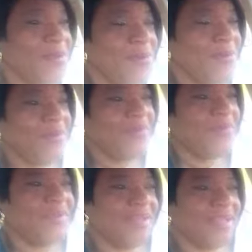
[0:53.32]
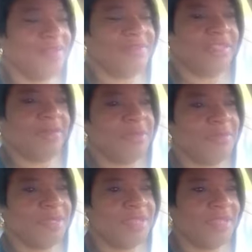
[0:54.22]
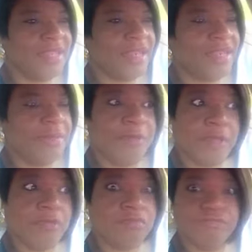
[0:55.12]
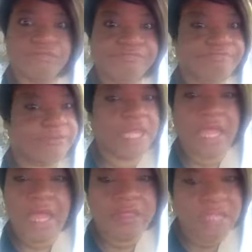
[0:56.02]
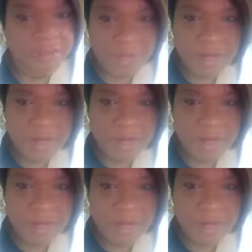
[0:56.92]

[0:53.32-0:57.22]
Whew. Every time he be getting like that, I'll be like, I'll take my